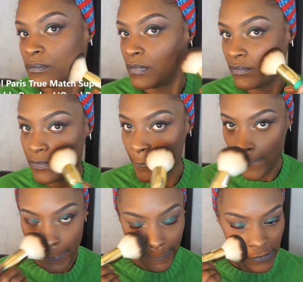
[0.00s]
of the
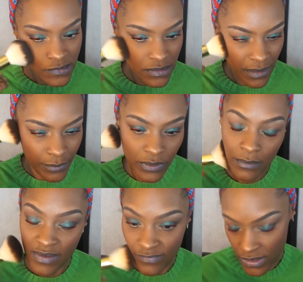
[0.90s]
products that I put on
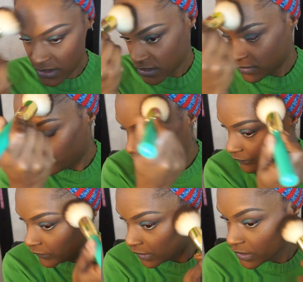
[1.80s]
my face.
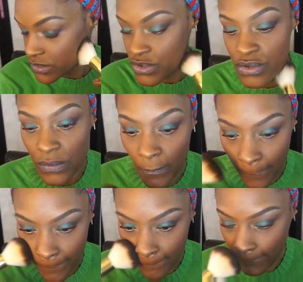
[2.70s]
Nothing too
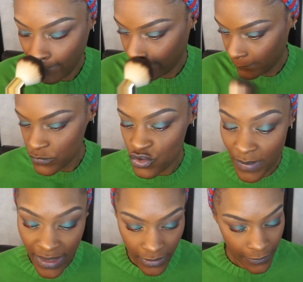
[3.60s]

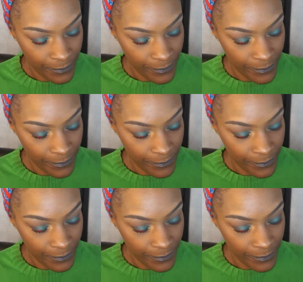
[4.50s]
dramatic.